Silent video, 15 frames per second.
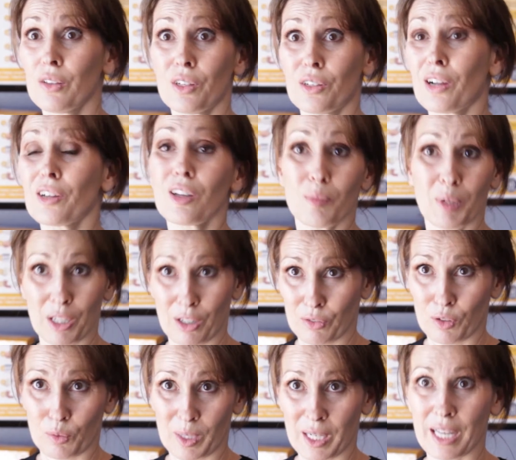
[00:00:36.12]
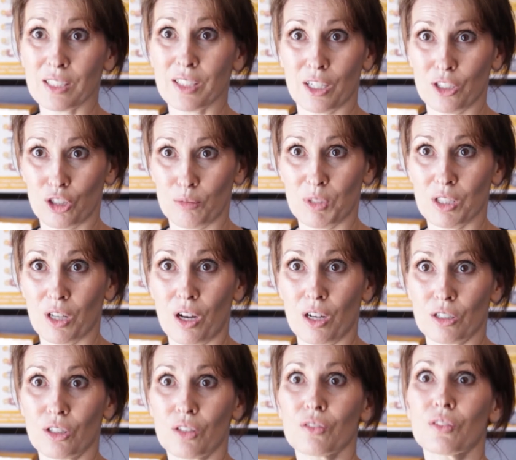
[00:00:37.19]
They're not coming here for relaxation
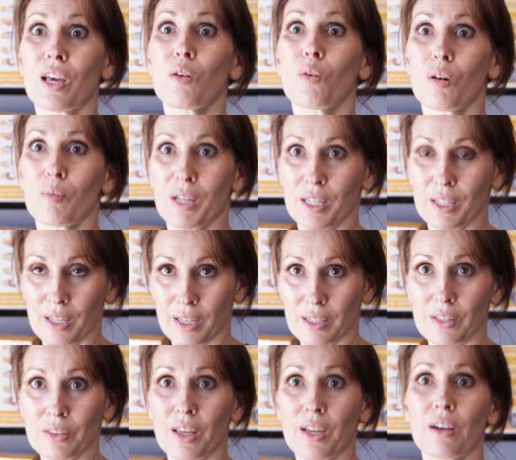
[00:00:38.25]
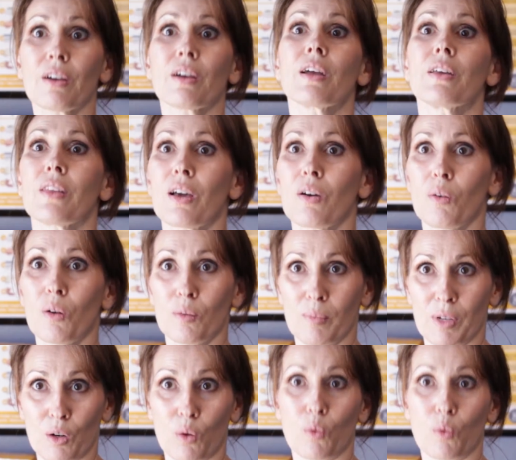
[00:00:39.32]
massage. They want me to get in there and they want me to